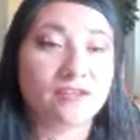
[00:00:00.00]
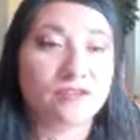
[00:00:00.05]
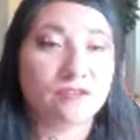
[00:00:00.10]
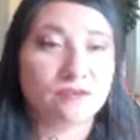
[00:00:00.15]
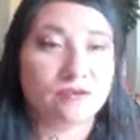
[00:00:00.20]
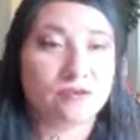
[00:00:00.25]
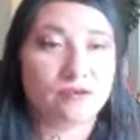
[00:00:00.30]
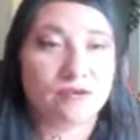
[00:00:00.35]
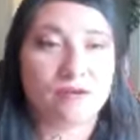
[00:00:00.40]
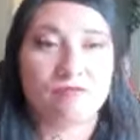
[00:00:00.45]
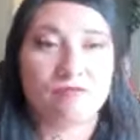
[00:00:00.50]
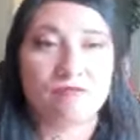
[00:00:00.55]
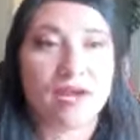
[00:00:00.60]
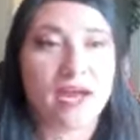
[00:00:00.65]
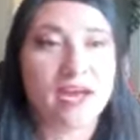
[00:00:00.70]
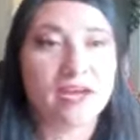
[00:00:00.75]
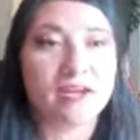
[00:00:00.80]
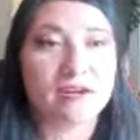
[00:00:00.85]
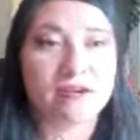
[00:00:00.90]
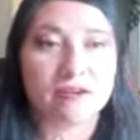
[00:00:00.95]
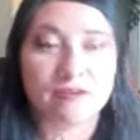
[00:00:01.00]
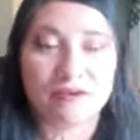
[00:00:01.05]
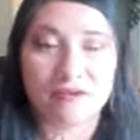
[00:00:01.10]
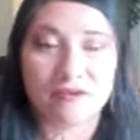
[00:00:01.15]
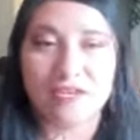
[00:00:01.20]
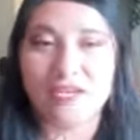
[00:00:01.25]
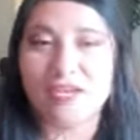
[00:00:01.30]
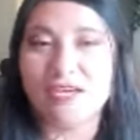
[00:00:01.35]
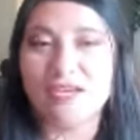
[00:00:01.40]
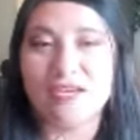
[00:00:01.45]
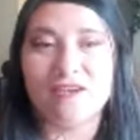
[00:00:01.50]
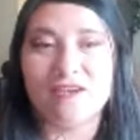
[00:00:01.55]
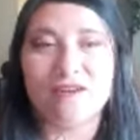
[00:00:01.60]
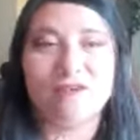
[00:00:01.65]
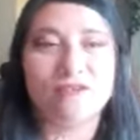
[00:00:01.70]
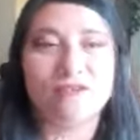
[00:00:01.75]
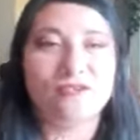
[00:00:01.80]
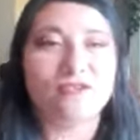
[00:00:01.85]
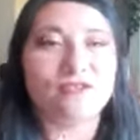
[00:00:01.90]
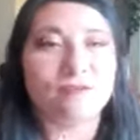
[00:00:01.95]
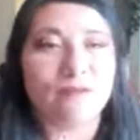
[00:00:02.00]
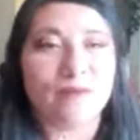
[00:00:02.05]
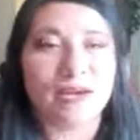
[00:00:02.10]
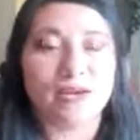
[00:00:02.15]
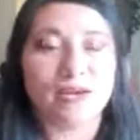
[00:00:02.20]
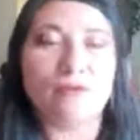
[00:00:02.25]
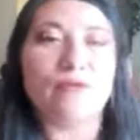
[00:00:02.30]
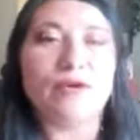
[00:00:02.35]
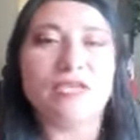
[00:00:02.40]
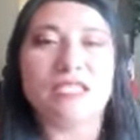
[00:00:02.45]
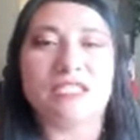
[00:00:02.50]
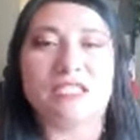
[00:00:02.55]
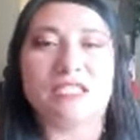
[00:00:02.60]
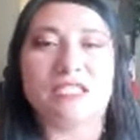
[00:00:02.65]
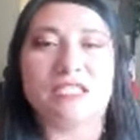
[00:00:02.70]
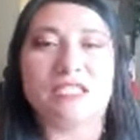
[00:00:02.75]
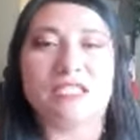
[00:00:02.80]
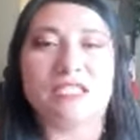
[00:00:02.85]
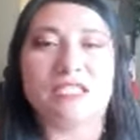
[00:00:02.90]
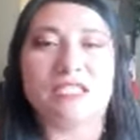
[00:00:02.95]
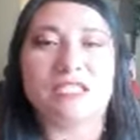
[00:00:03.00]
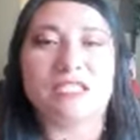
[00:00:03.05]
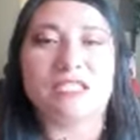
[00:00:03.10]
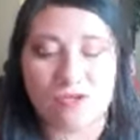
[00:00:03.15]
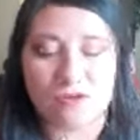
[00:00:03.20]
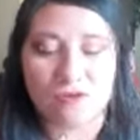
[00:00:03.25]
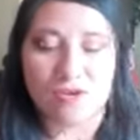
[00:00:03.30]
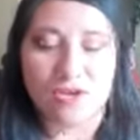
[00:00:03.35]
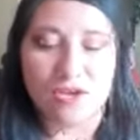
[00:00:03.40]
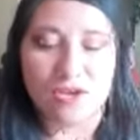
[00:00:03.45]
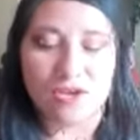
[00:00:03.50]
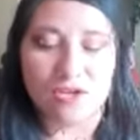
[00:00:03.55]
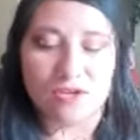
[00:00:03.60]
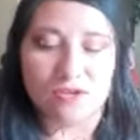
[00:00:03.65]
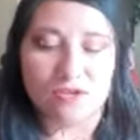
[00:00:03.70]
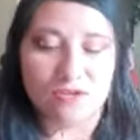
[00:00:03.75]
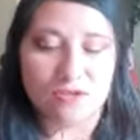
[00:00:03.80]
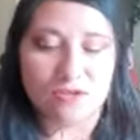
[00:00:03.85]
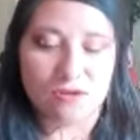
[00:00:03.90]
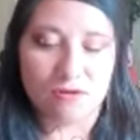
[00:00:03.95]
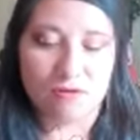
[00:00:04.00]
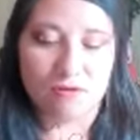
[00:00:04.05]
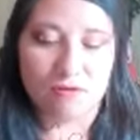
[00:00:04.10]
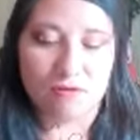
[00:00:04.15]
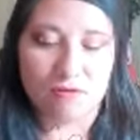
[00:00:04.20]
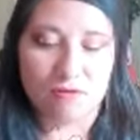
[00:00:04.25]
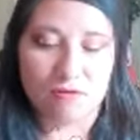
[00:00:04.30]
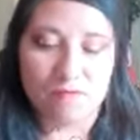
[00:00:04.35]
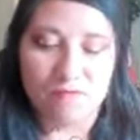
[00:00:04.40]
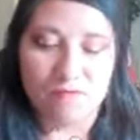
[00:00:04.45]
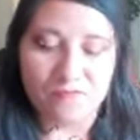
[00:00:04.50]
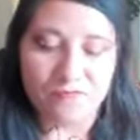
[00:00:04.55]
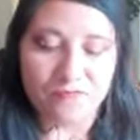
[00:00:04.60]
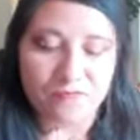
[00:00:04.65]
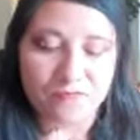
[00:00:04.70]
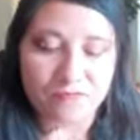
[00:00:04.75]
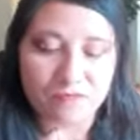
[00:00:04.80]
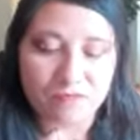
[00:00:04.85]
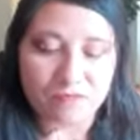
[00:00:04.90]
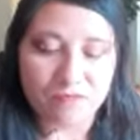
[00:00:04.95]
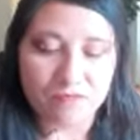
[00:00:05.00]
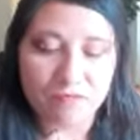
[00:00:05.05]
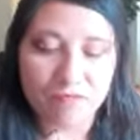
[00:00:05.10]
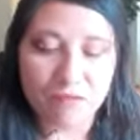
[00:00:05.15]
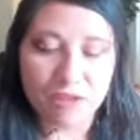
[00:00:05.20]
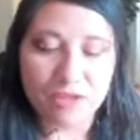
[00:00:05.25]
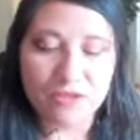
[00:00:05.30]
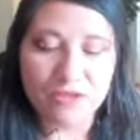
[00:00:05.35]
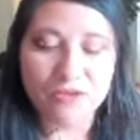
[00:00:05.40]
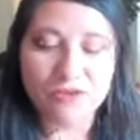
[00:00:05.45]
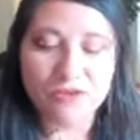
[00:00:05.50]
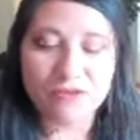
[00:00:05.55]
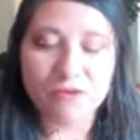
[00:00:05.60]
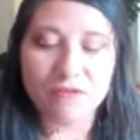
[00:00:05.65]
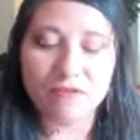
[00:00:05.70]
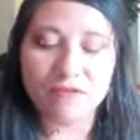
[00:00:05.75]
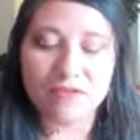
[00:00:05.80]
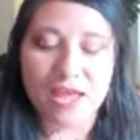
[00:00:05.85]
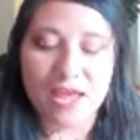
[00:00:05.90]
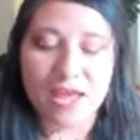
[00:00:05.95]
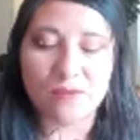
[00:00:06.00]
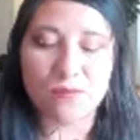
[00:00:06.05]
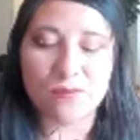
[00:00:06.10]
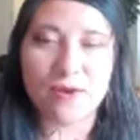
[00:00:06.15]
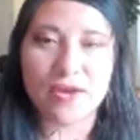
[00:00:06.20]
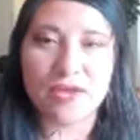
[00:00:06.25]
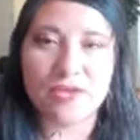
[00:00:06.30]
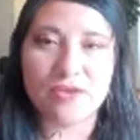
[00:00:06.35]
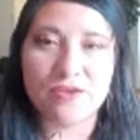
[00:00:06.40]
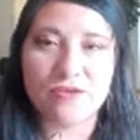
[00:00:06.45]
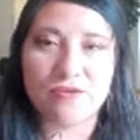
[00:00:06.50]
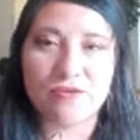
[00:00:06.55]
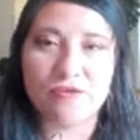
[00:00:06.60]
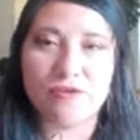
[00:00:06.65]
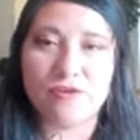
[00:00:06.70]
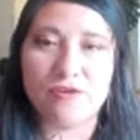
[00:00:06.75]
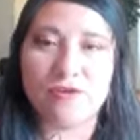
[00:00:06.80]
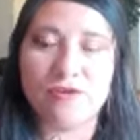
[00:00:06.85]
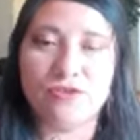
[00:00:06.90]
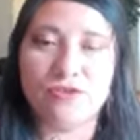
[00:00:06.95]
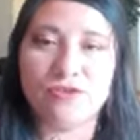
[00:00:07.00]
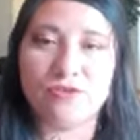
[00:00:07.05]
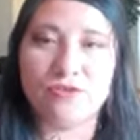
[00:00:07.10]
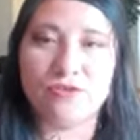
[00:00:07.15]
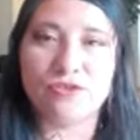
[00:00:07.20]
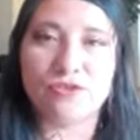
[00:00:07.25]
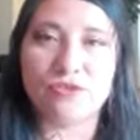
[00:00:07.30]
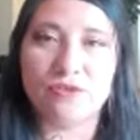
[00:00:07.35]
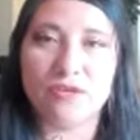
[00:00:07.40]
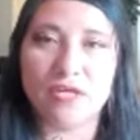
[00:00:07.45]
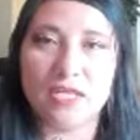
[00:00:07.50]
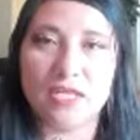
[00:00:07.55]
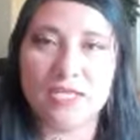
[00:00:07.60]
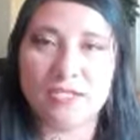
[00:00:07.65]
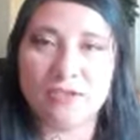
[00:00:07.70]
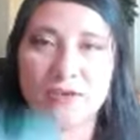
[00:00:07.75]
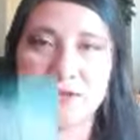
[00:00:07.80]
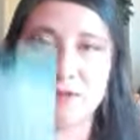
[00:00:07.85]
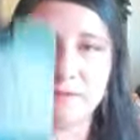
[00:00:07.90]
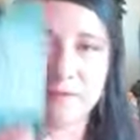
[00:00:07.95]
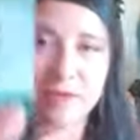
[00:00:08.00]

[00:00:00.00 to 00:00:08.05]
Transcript: or somebody who inspires you. So that way your journal is gonna be full of